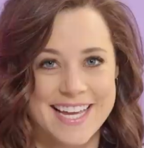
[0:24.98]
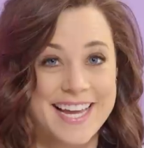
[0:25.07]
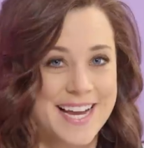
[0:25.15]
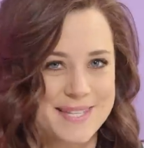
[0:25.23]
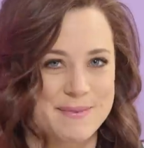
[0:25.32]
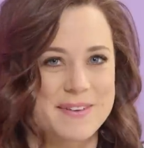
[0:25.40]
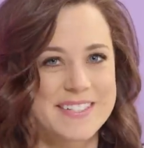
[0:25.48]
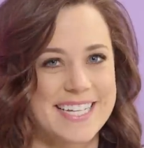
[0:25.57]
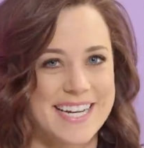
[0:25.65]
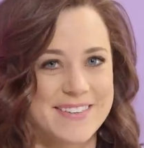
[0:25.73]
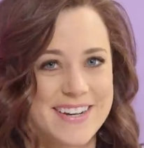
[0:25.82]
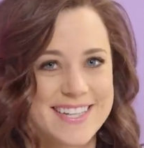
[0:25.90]
he asked me what
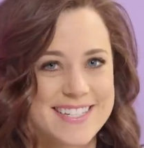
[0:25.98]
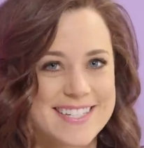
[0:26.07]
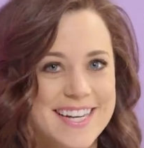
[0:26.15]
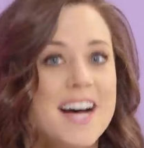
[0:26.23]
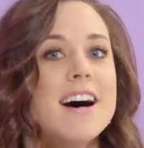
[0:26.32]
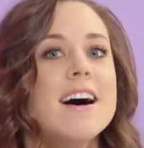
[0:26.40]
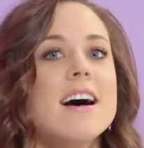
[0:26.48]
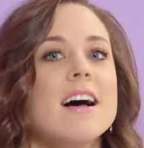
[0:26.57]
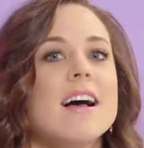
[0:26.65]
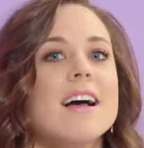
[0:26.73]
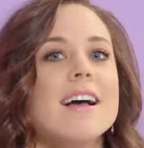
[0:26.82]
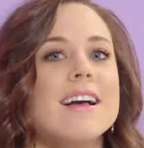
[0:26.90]
day it was.
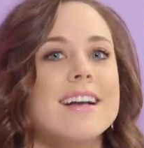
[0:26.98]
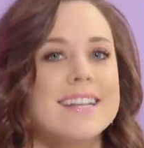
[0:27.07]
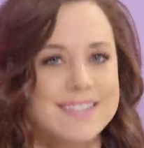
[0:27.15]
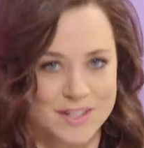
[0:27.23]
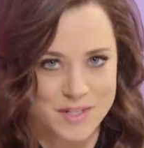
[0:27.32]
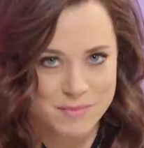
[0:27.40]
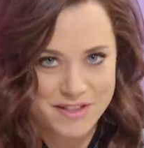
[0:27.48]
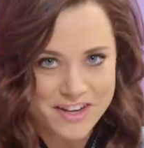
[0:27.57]
It's October